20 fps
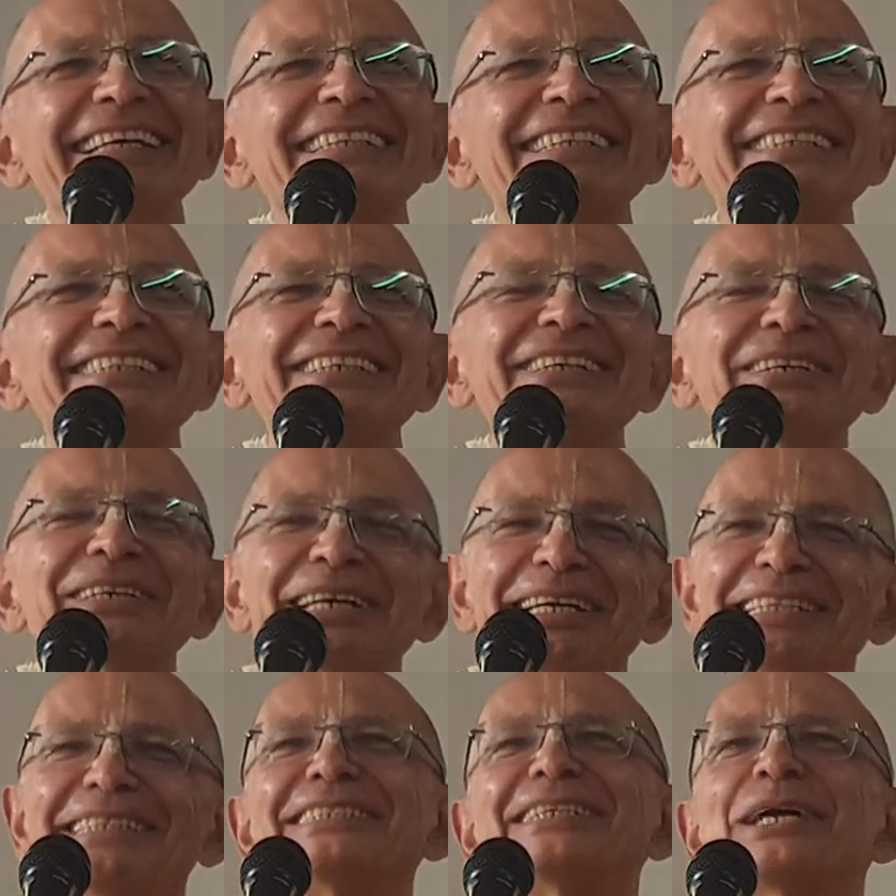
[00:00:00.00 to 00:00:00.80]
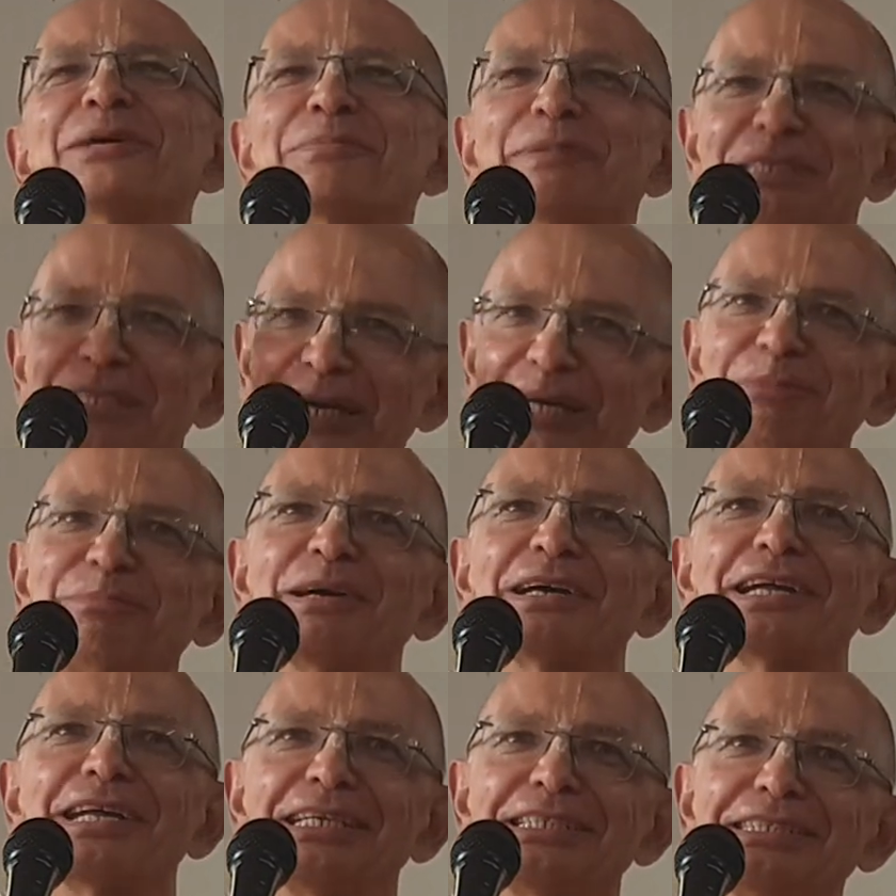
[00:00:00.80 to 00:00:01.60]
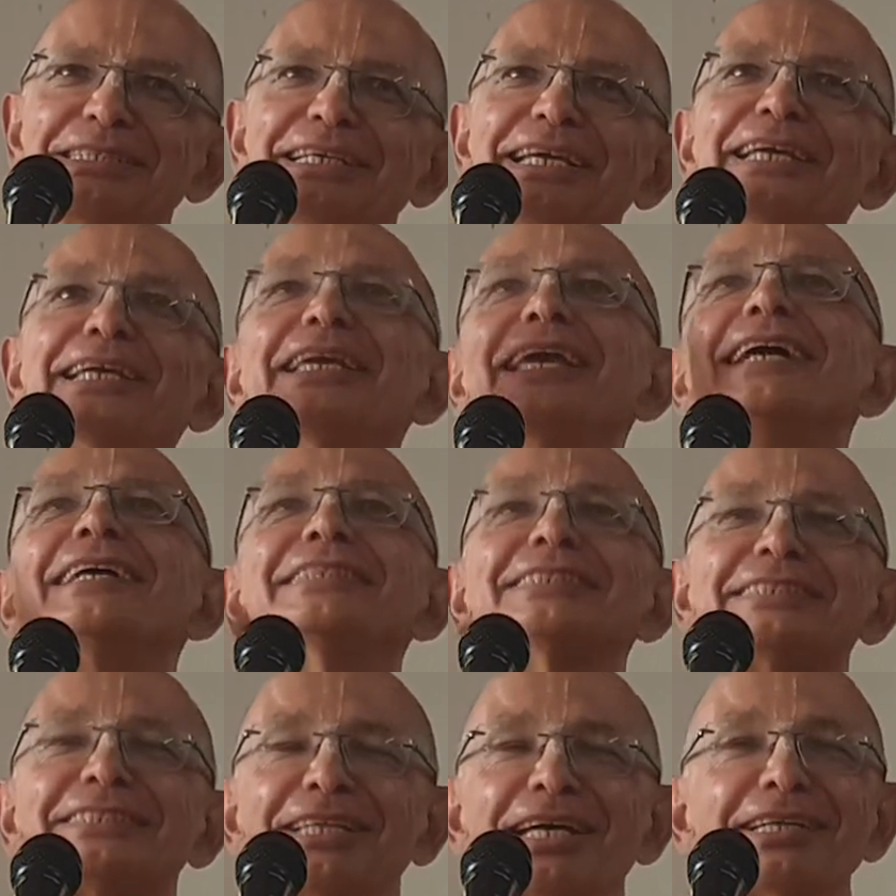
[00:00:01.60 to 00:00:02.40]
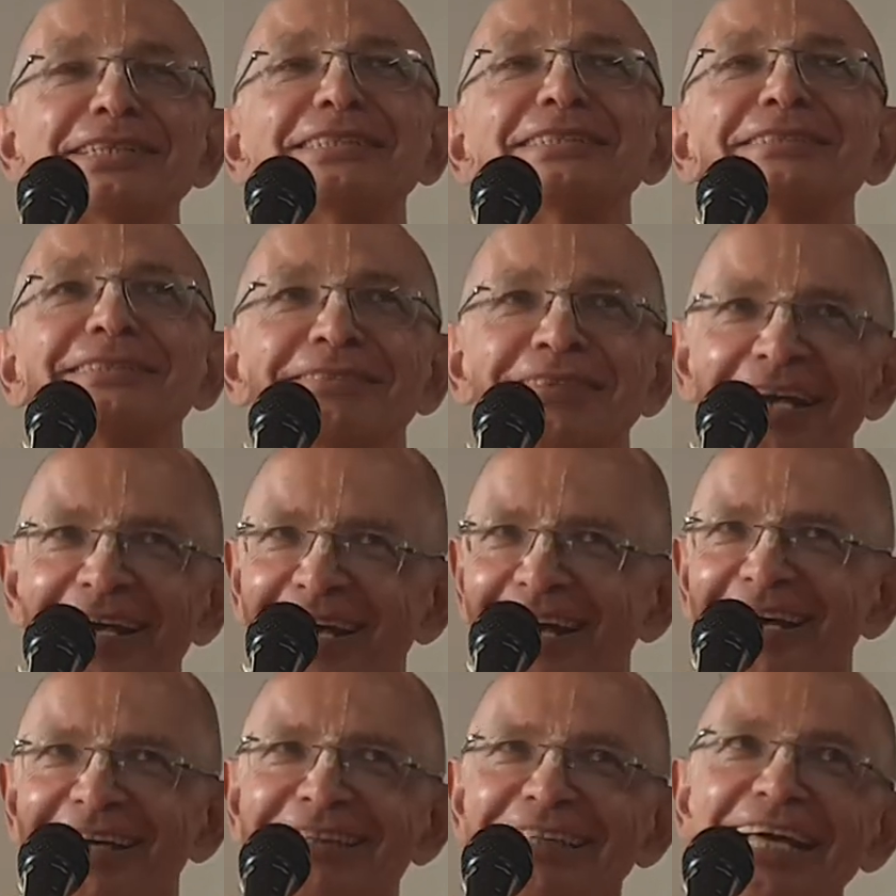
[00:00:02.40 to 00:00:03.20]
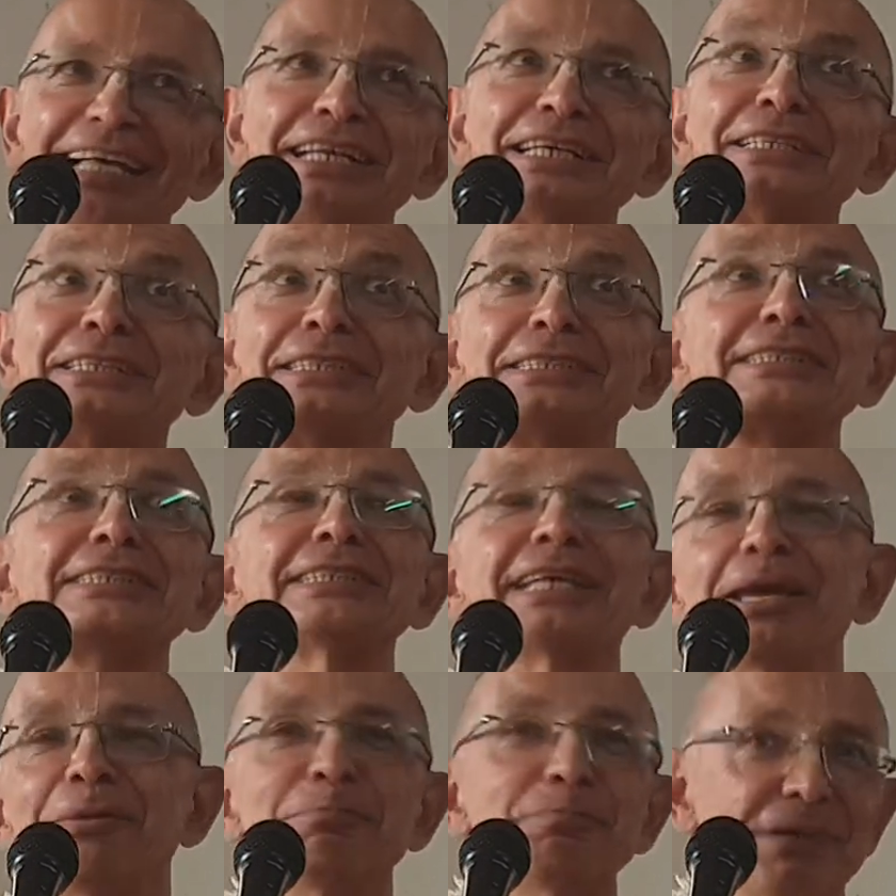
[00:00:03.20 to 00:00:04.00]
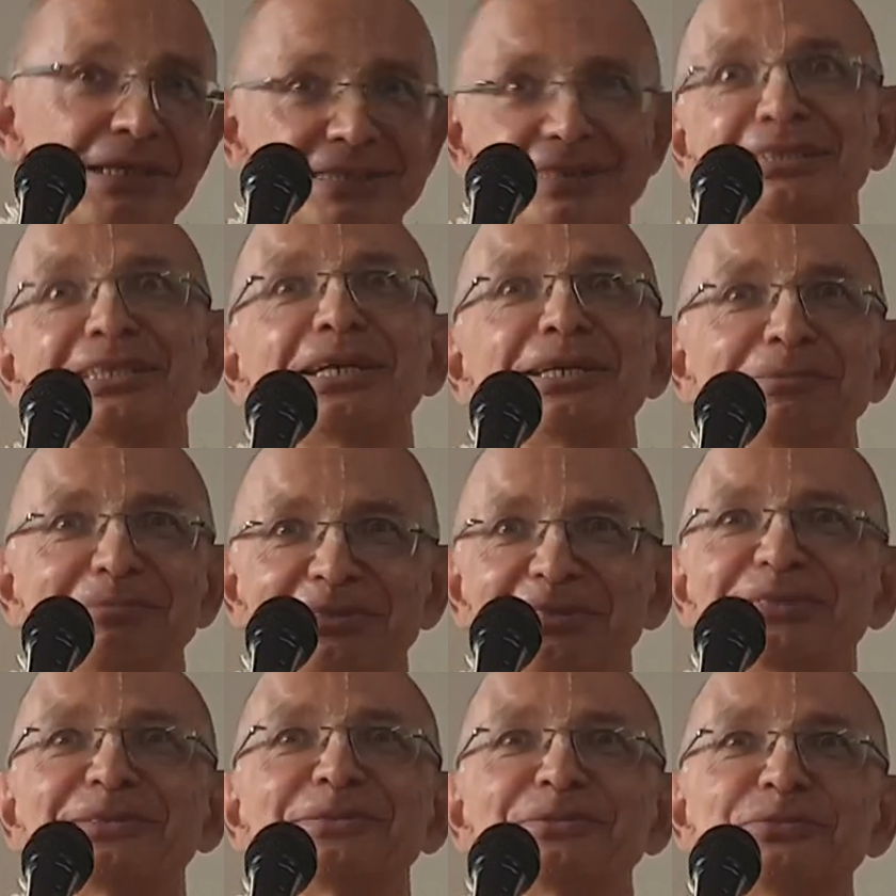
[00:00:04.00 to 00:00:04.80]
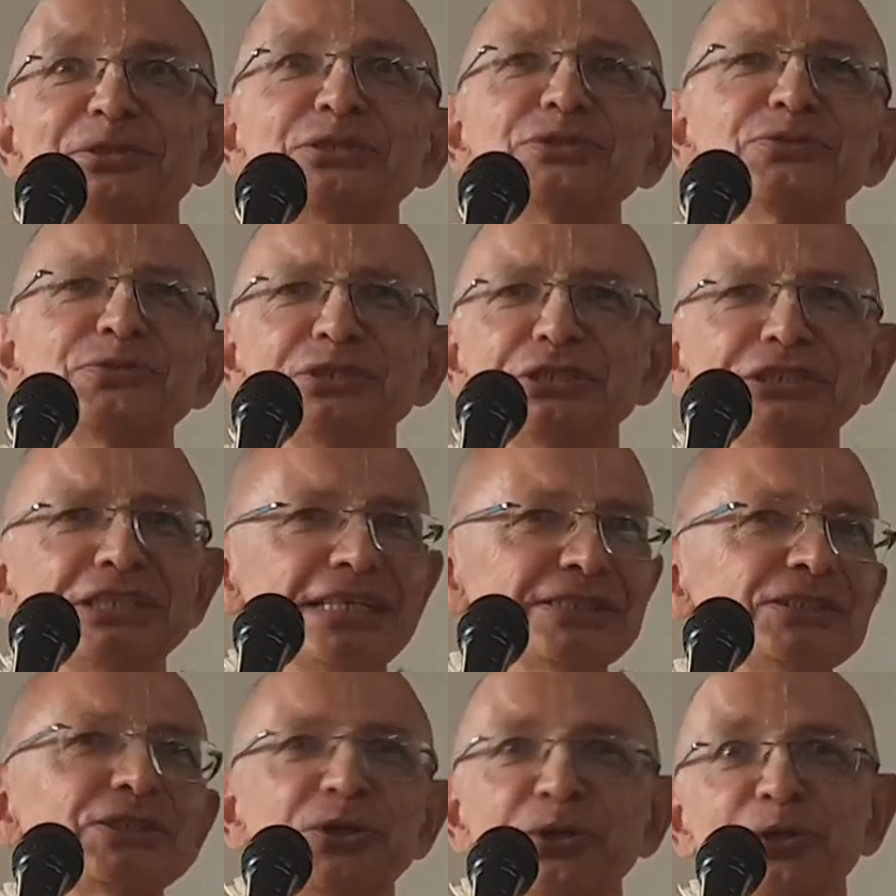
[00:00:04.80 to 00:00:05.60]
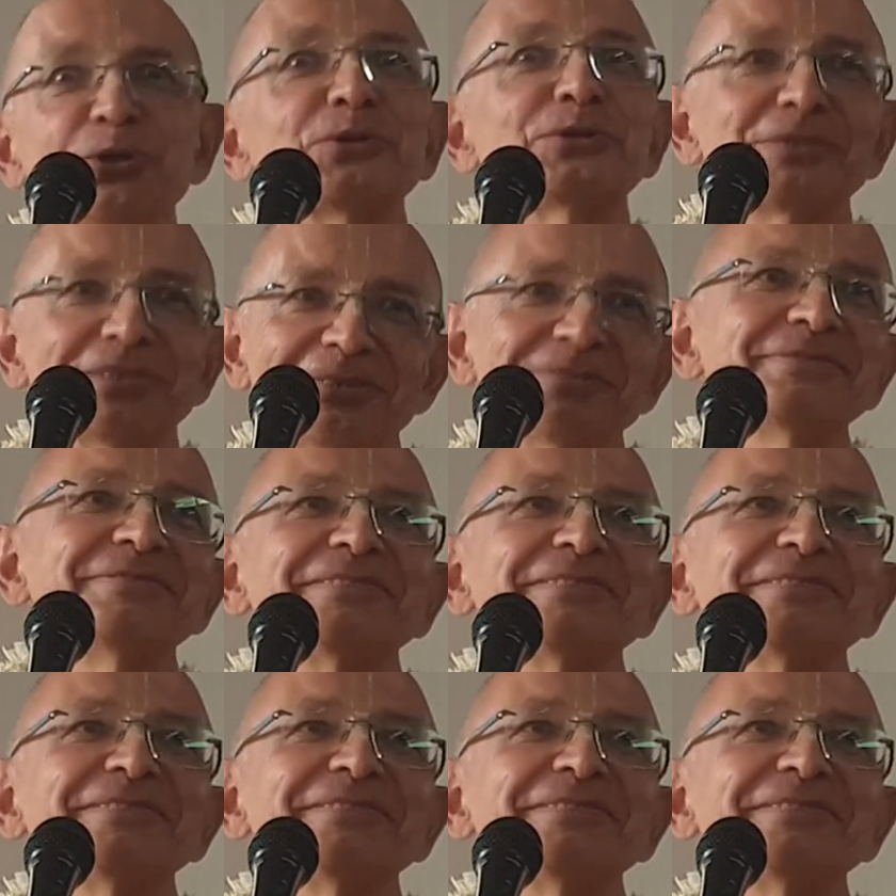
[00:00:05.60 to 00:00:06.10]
So and Jayapataka Maharaj, he again started telling the same pastimes which we just heard.